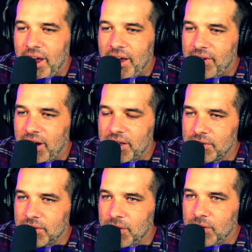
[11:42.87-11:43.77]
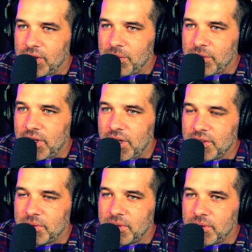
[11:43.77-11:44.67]
I've gone on the road a couple
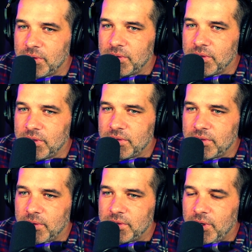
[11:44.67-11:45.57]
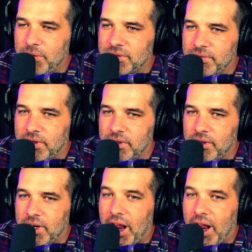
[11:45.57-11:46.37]
times with you to do this, so it's always fun. And I